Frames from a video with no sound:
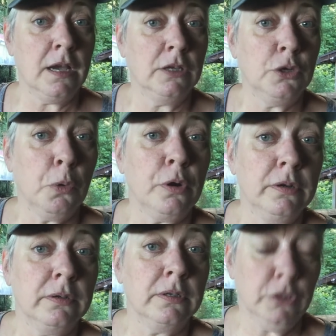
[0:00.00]
on
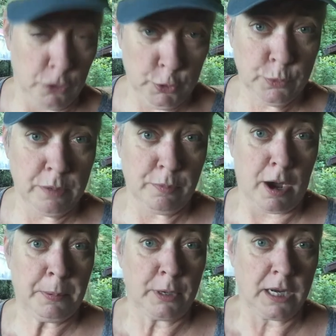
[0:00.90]
your nursery
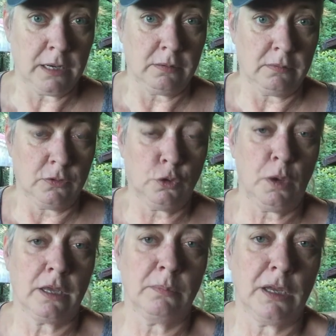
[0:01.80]
property so
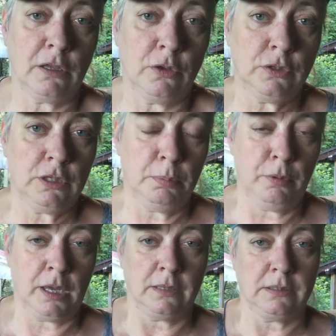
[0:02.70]
I can be close to the
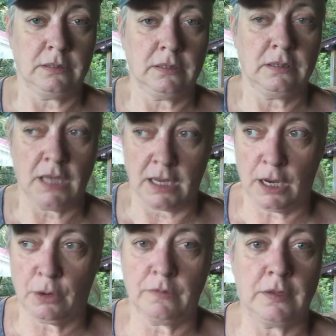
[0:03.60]
plants,
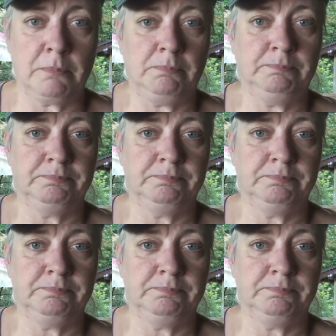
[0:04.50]
take care of them.